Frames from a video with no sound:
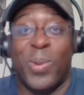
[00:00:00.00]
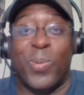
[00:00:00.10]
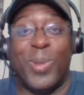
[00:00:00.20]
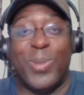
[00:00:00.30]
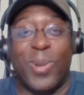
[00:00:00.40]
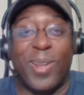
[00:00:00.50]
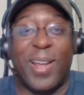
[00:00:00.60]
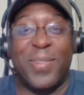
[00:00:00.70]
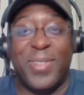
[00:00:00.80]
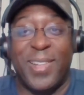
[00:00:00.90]
We saw a
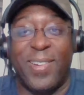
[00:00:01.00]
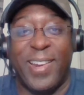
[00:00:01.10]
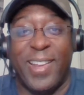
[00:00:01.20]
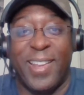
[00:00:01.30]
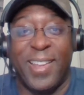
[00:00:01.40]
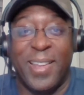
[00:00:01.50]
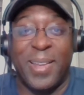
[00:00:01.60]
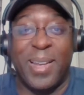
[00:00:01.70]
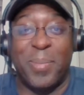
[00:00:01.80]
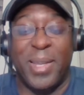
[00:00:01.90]
lot of Tierney.
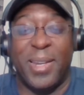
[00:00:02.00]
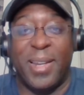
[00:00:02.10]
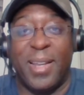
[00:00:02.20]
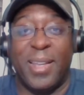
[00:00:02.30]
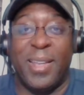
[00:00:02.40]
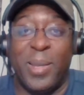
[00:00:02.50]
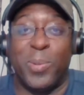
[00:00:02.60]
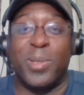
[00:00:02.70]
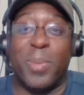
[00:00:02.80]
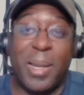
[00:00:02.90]
I mean, he
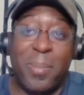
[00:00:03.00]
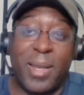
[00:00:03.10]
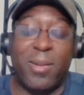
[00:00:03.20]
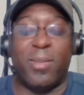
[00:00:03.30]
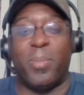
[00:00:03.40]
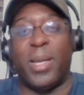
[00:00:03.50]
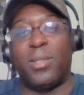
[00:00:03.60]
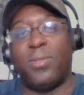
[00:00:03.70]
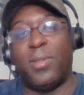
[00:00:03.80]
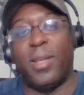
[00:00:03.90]
was my man of the
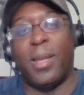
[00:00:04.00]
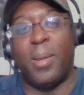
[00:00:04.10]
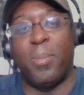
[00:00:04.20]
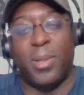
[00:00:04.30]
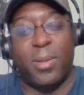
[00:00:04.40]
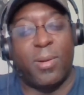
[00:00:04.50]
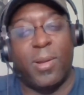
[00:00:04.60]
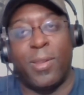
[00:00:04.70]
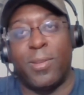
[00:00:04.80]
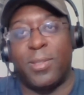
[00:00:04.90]
match for the game, but there
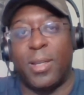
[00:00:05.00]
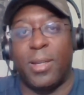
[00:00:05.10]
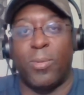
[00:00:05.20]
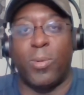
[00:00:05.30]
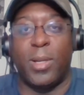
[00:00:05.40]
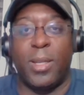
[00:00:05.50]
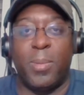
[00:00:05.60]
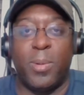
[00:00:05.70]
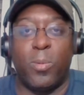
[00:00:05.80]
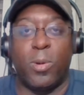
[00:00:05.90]
are others that were
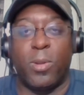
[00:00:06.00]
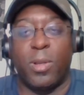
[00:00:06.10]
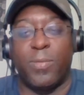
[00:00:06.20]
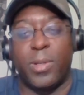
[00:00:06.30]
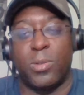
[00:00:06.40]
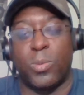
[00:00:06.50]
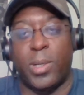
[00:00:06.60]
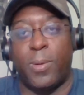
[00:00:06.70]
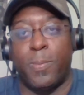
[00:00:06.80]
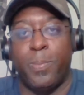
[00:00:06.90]
deemed worthy of it as
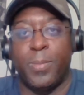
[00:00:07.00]
well.